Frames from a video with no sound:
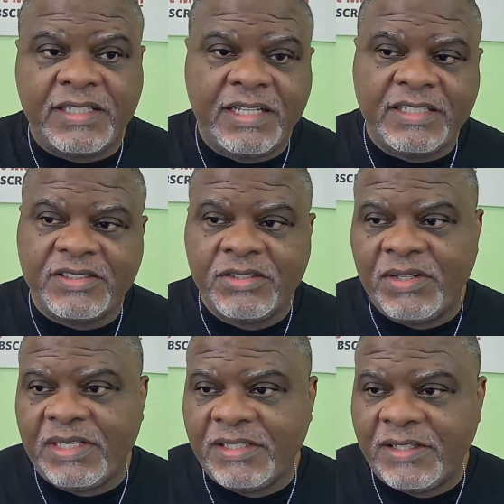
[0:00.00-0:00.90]
things
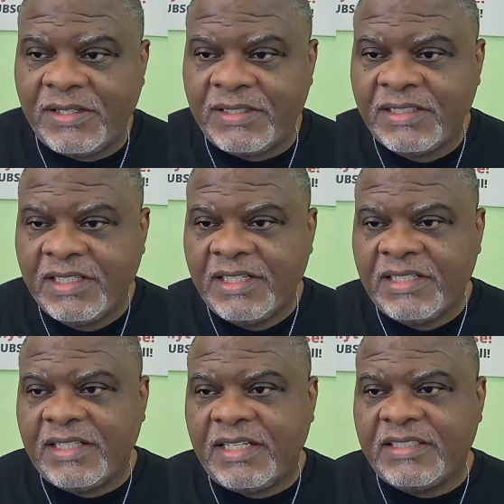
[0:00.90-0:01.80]
going on
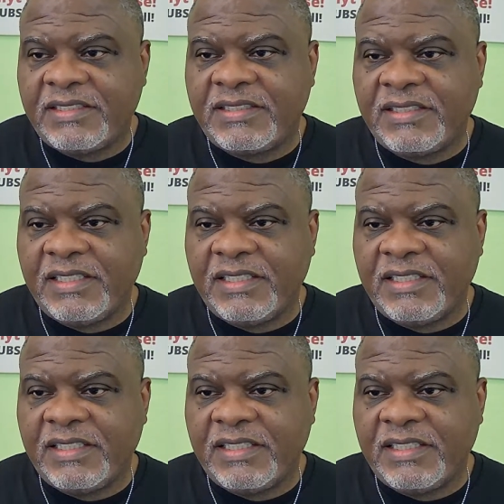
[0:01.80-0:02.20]
that it's,